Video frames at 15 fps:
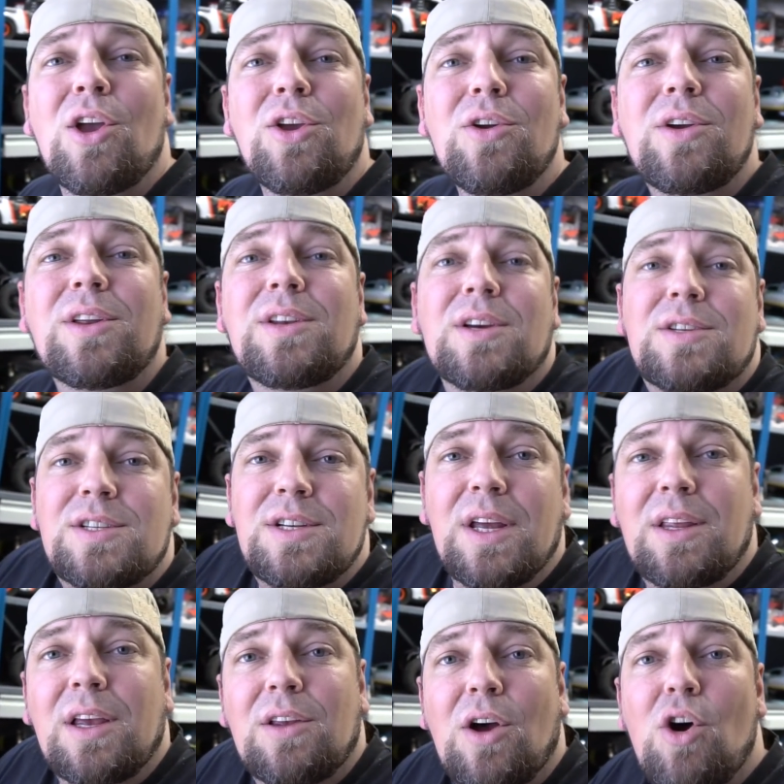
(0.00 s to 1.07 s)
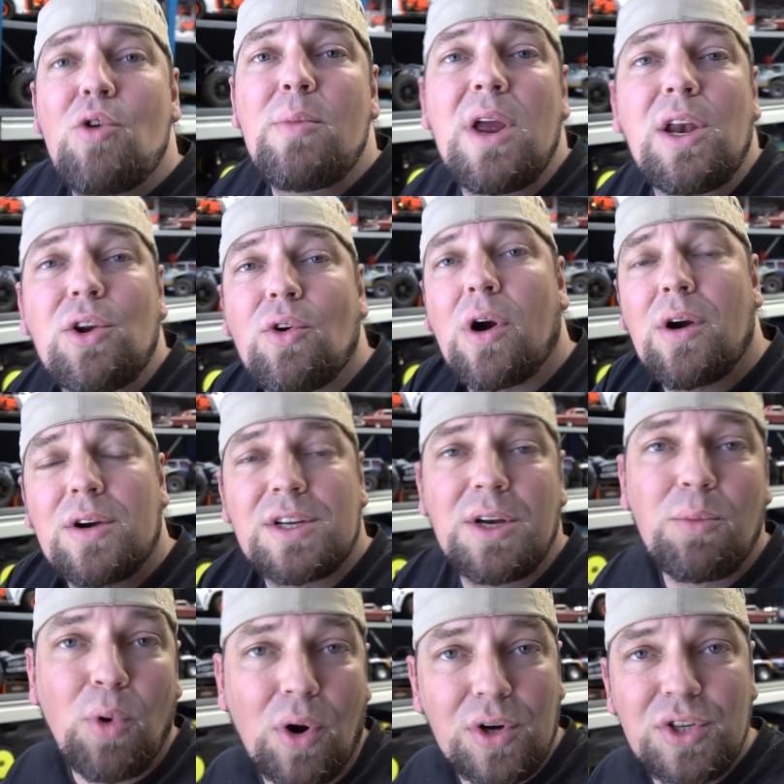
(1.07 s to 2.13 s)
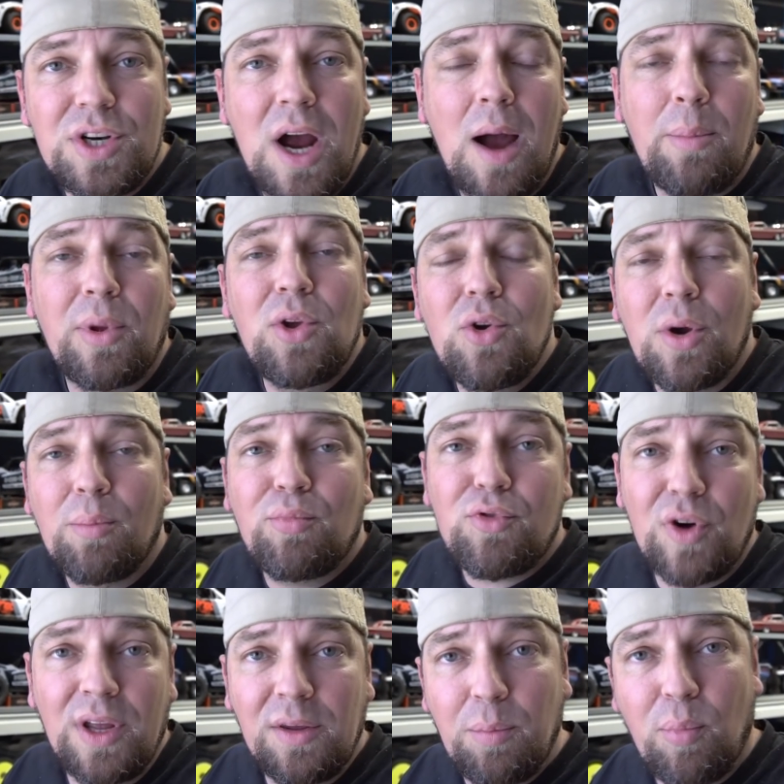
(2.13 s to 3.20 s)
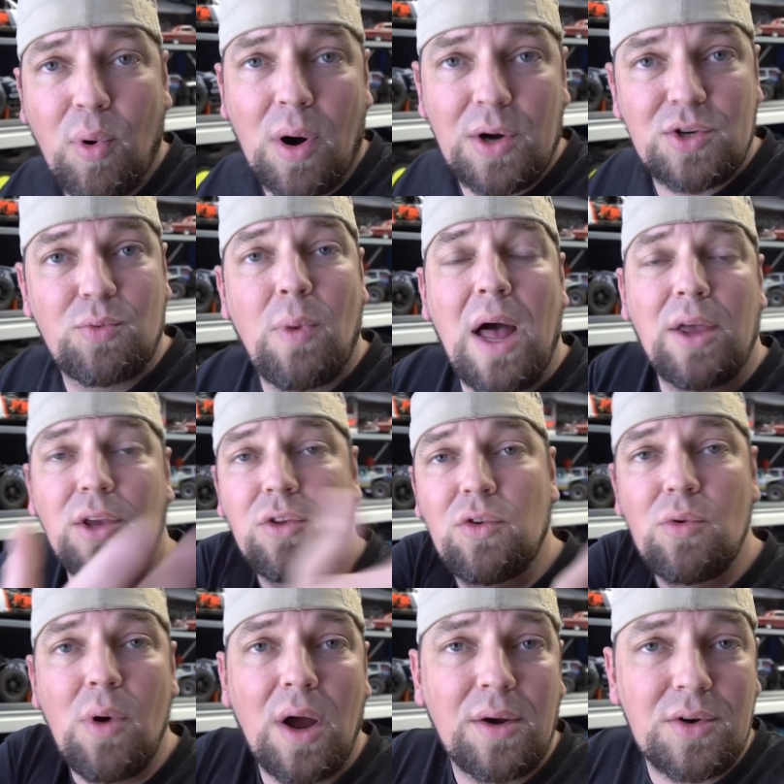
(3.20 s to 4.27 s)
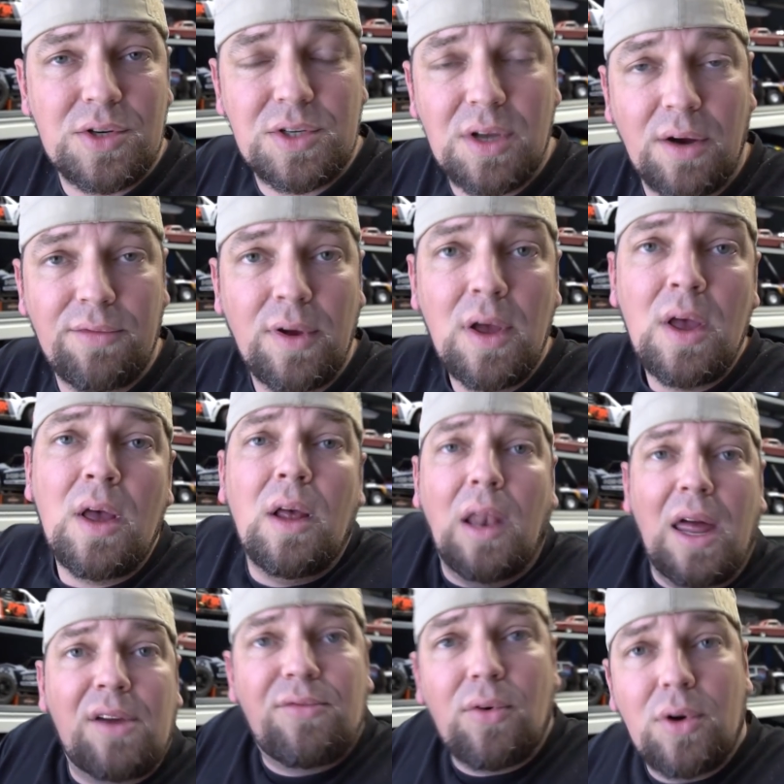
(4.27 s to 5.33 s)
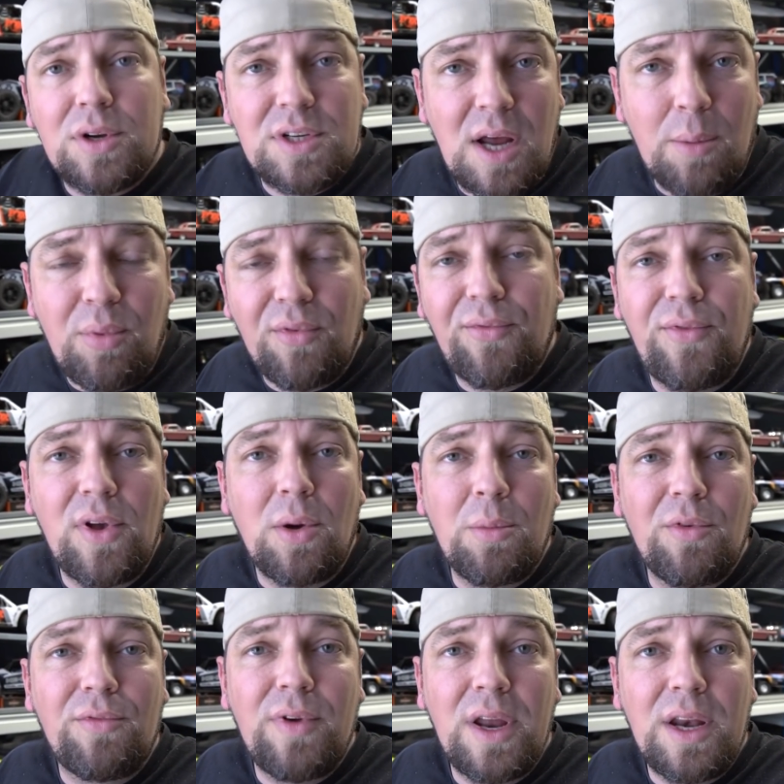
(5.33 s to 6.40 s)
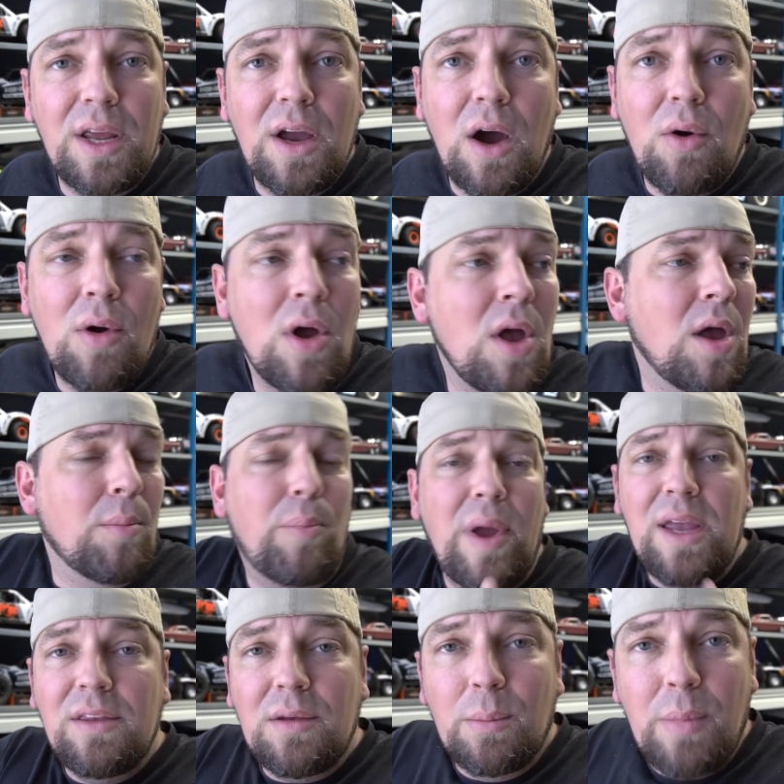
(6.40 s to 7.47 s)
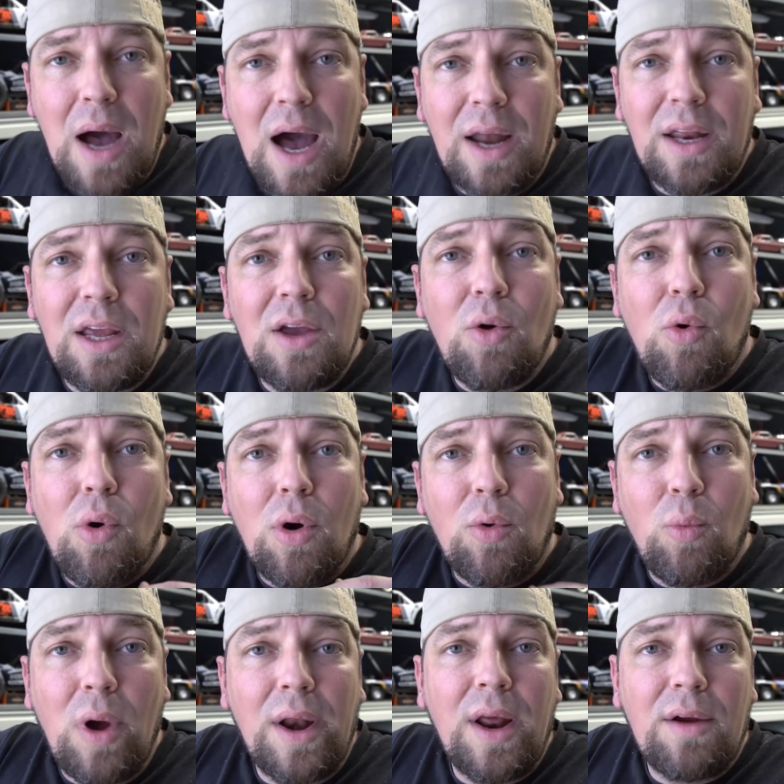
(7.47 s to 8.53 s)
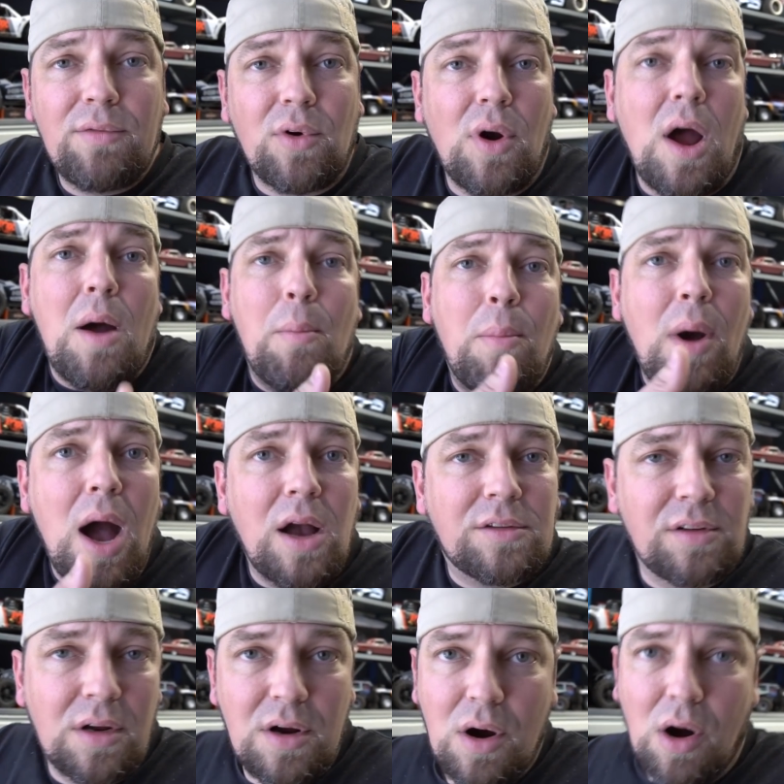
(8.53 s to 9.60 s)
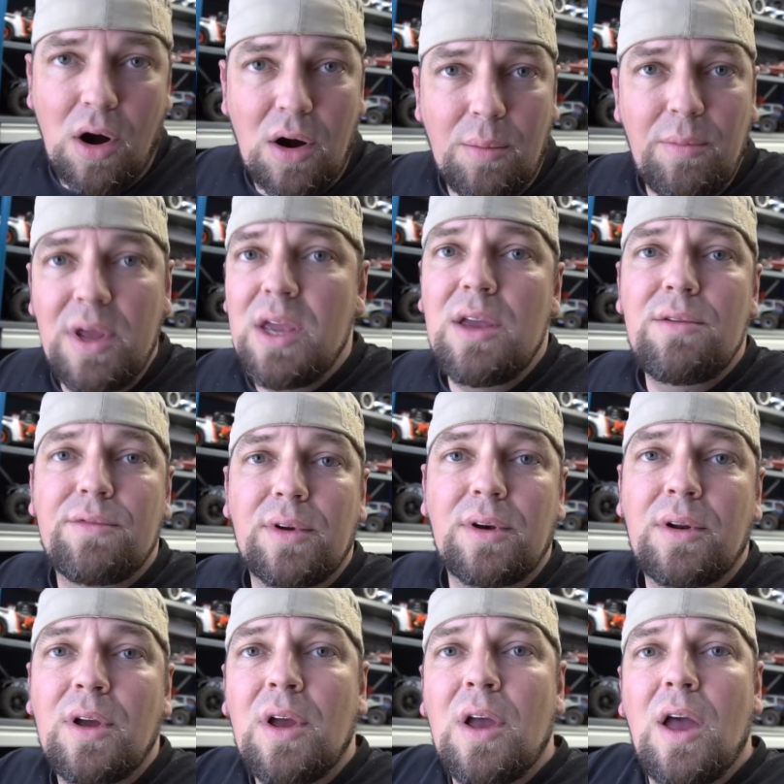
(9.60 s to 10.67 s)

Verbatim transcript: you can just sit at home in your RC workshop and you can print parts while you do other stuff. Like for example, film a video, paint a body or whatever, unbox a car even.